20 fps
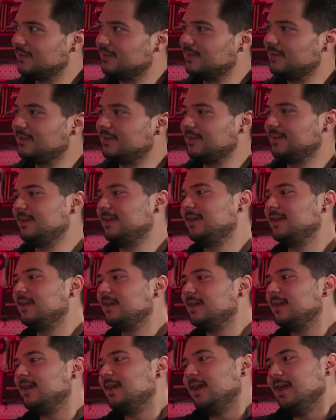I
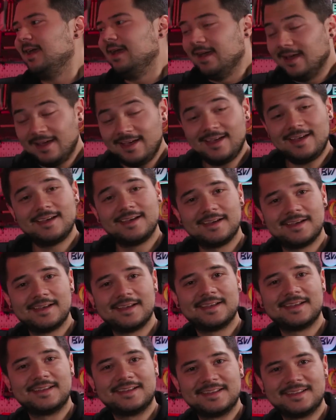promise the next build
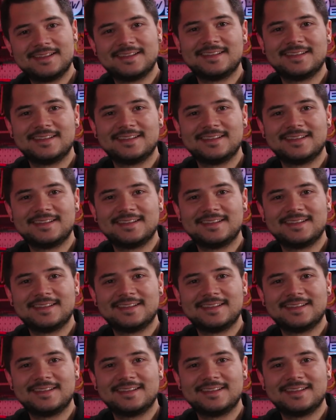will